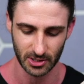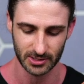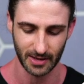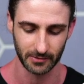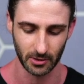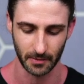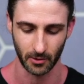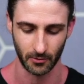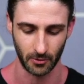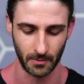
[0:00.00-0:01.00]
just to have a little bit
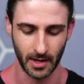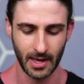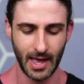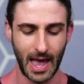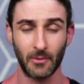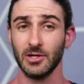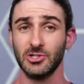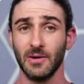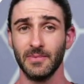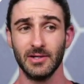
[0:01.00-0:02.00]
more room. And we're going to
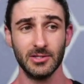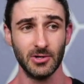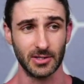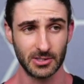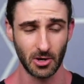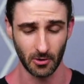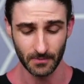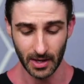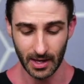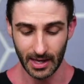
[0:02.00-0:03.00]
jump in and do it.
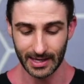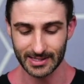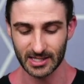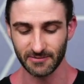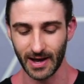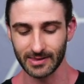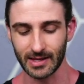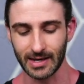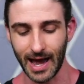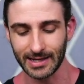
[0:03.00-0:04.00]
So it says find
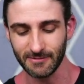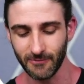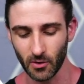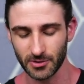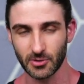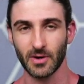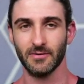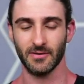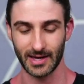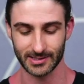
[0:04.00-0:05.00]
the 94th
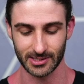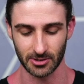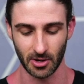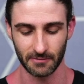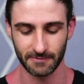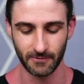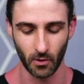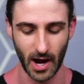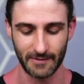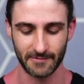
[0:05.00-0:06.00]
derivative at 0
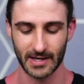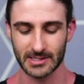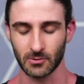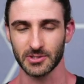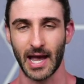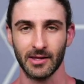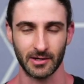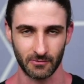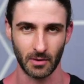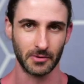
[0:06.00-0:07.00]
for f of x equals
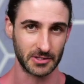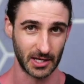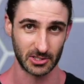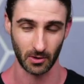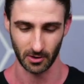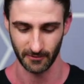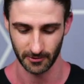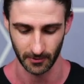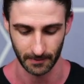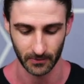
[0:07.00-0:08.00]
ln of 1 plus x squared over
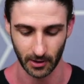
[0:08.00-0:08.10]
3.